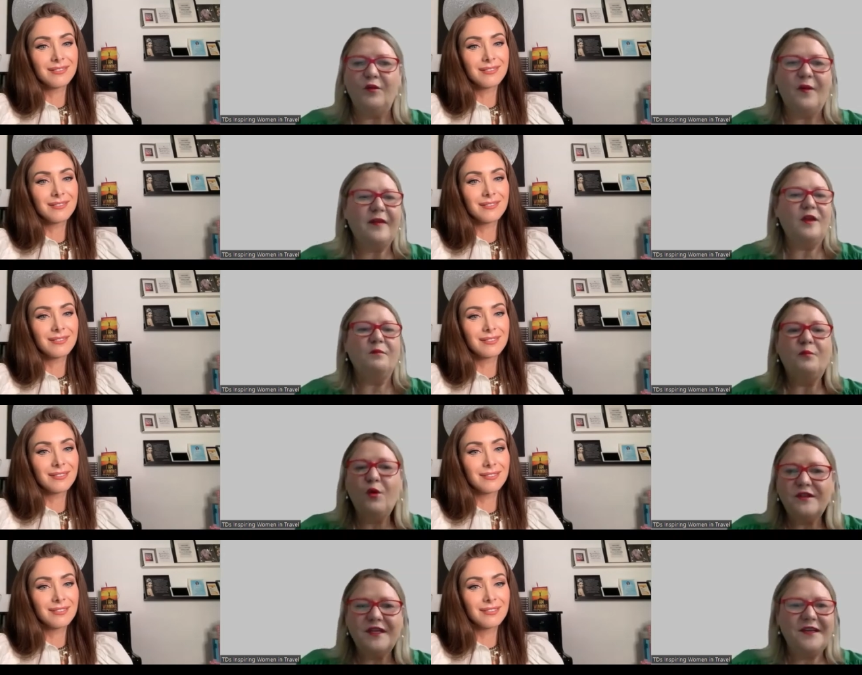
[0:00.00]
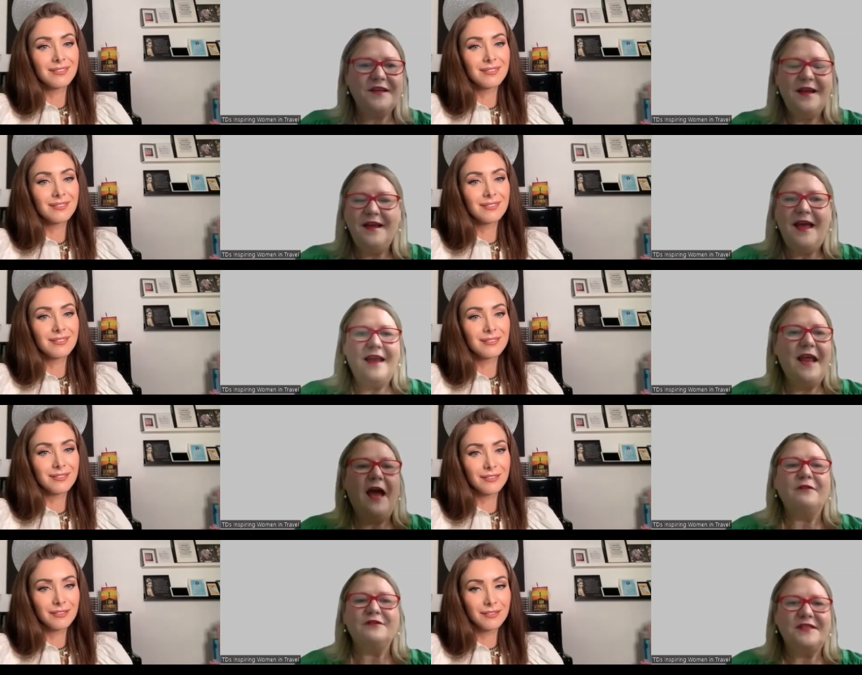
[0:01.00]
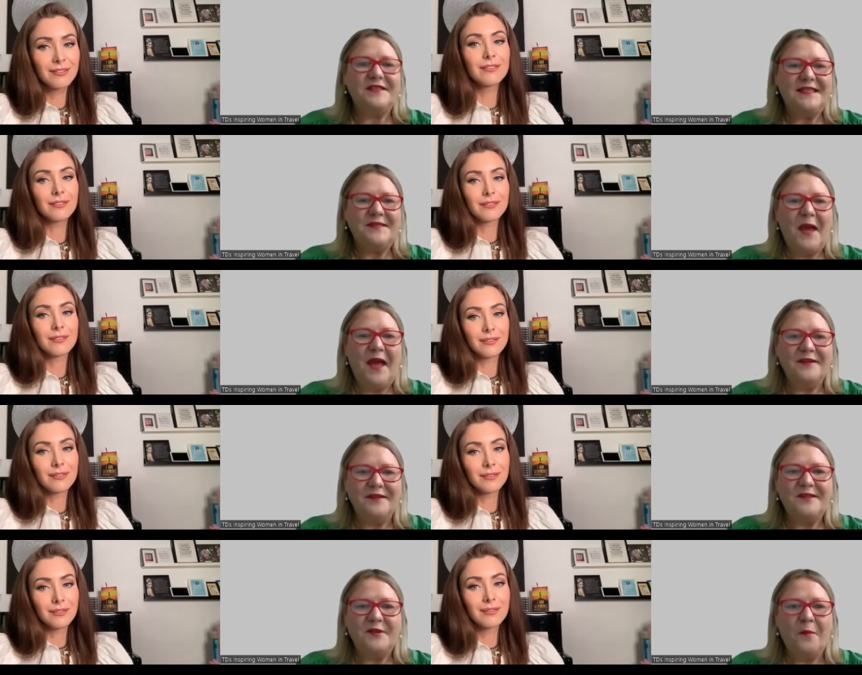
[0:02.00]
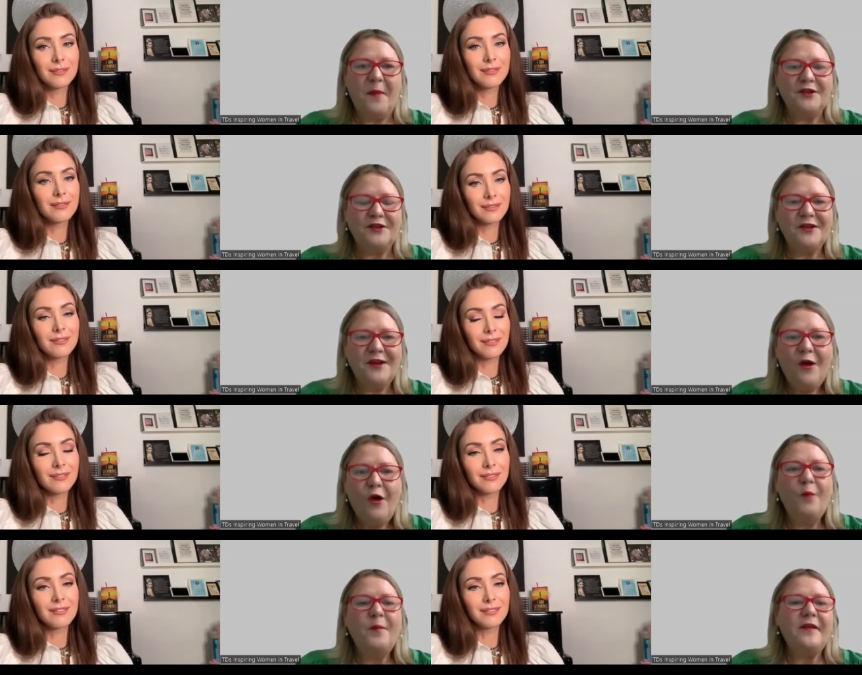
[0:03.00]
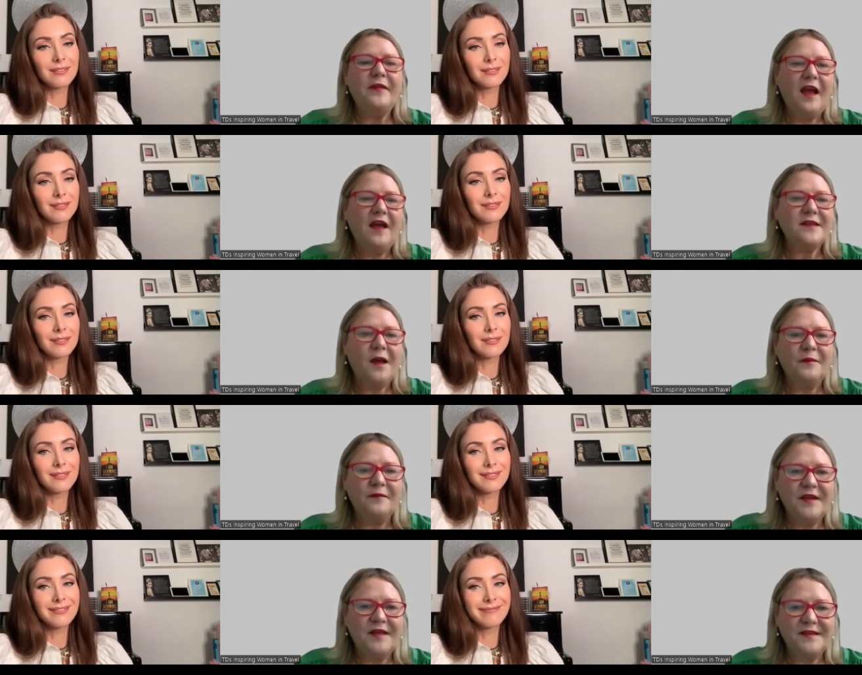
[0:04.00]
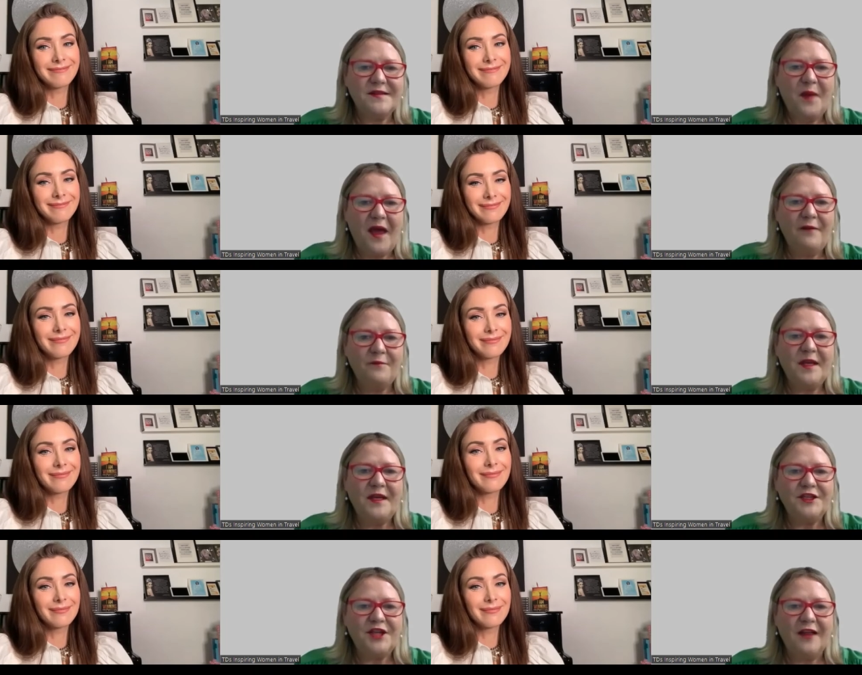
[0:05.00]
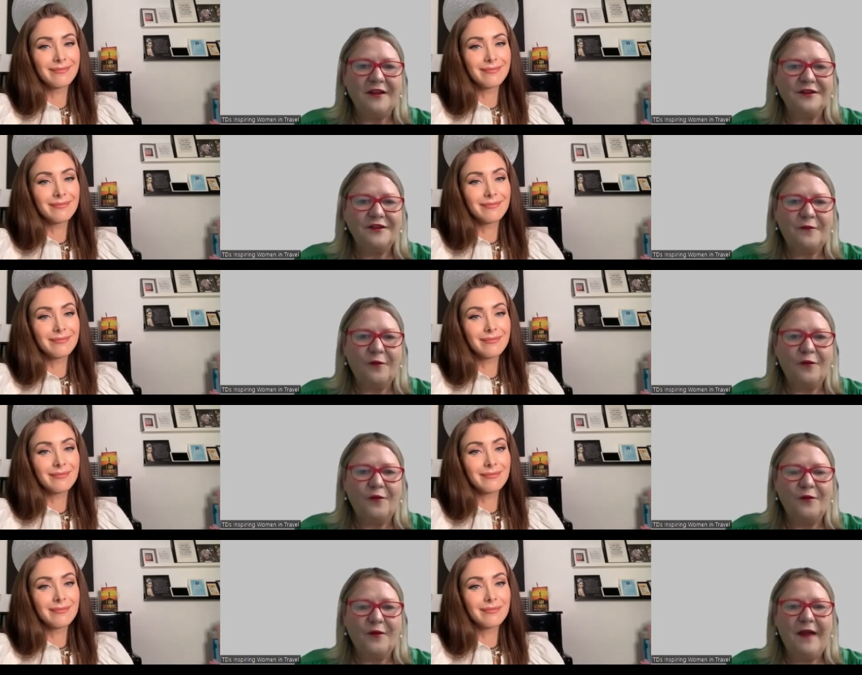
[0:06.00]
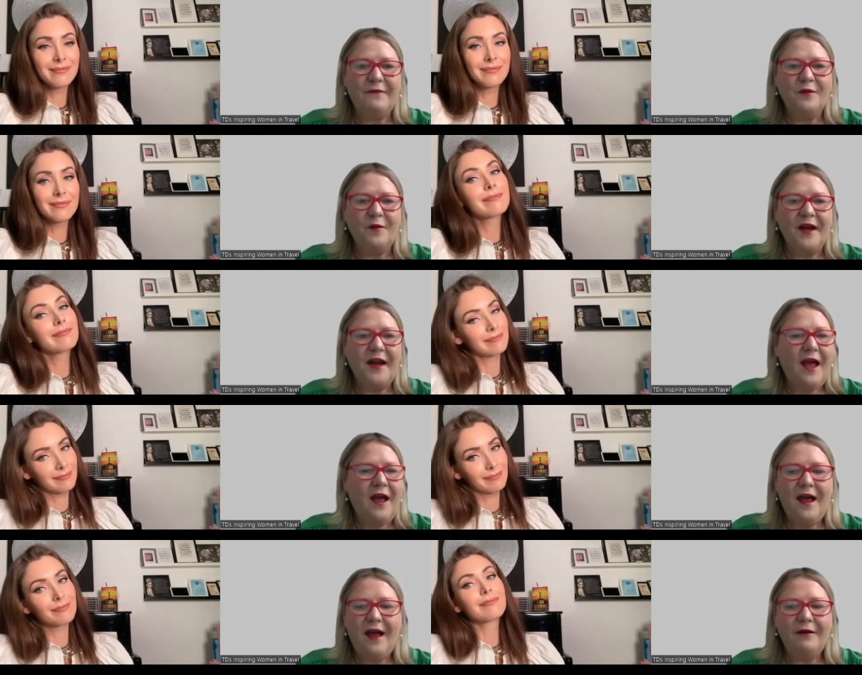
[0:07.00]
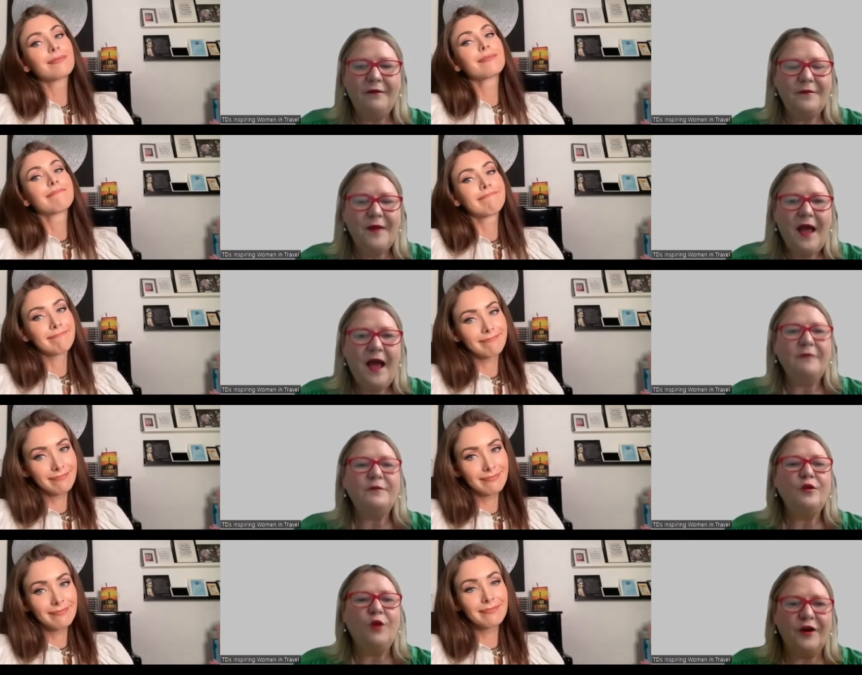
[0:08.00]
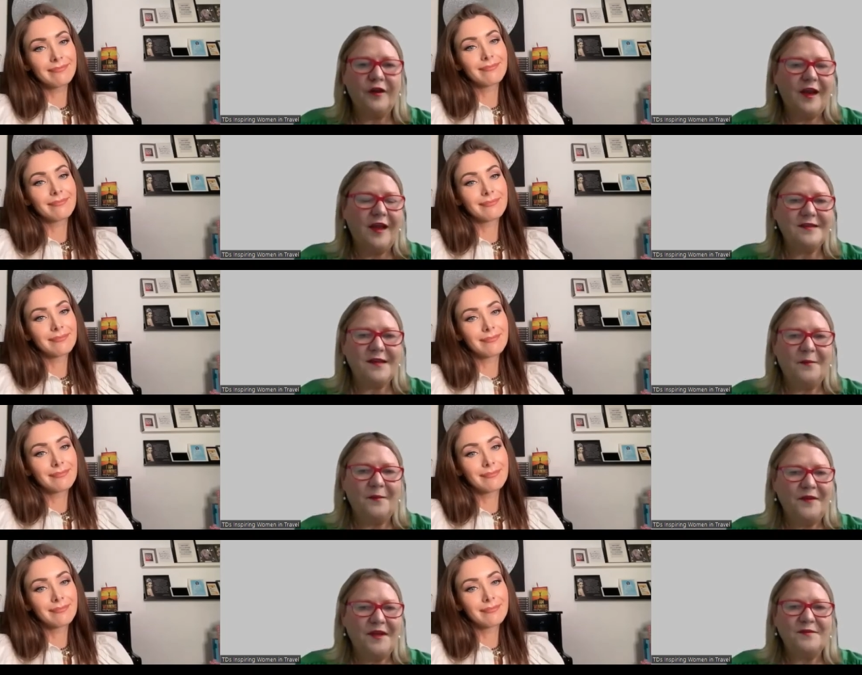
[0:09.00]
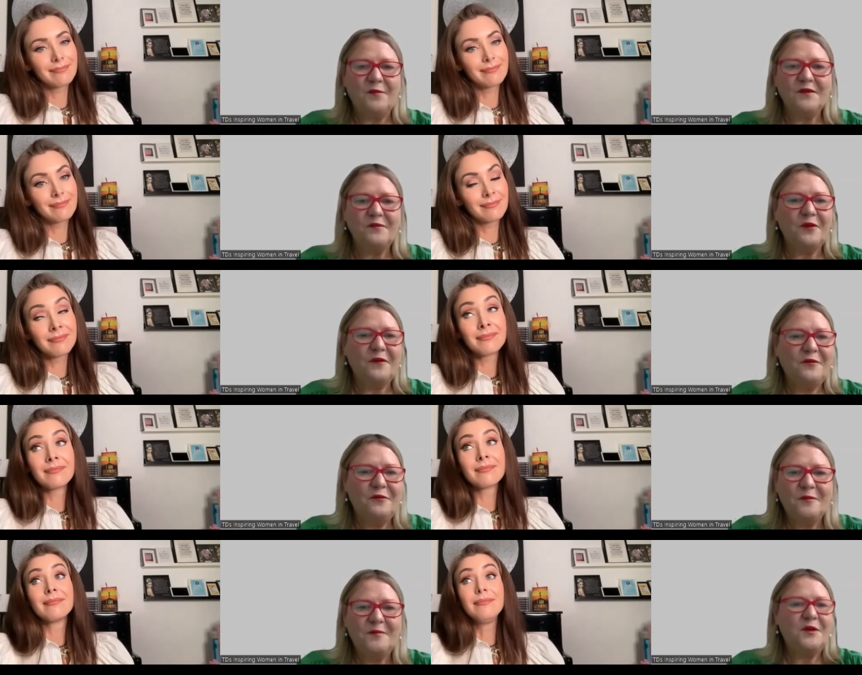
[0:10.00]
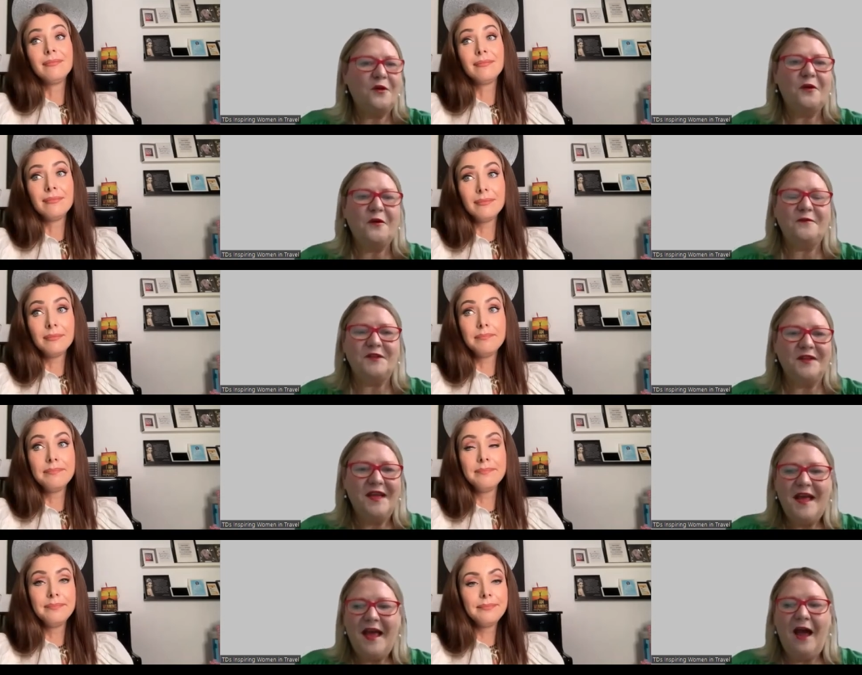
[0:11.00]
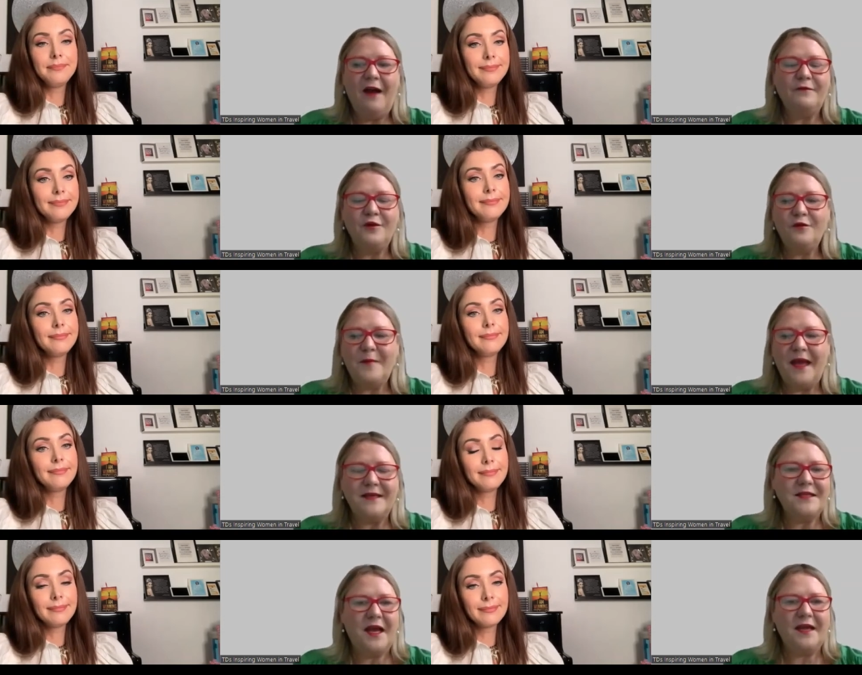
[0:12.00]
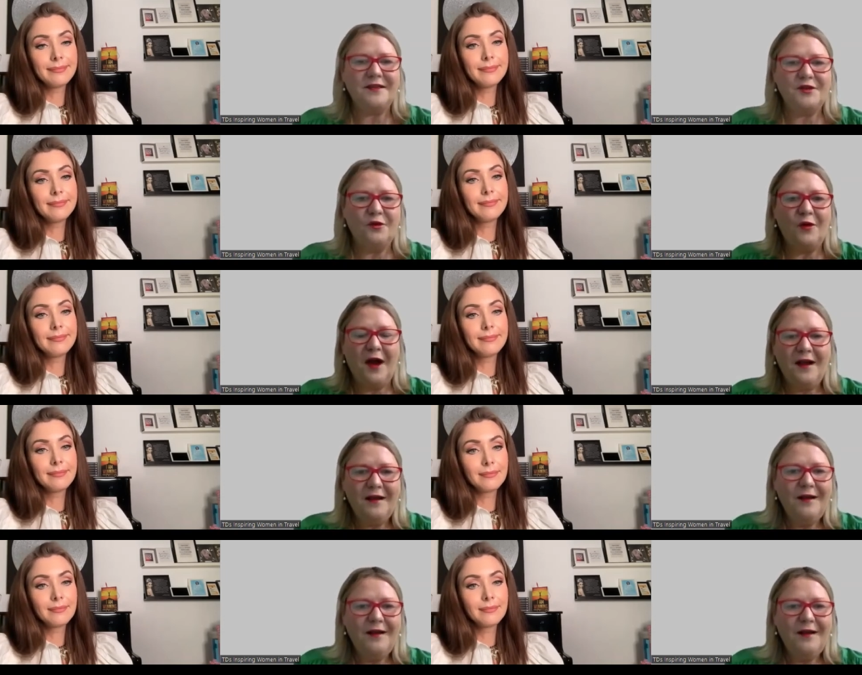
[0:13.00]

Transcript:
Speaker 1: or the way that you booked it, and now it's just expanded so much albeit the last couple of years have been a challenge for everyone. How, how, how have you gone in the last couple of years? What, what have you observed and how have you maintained your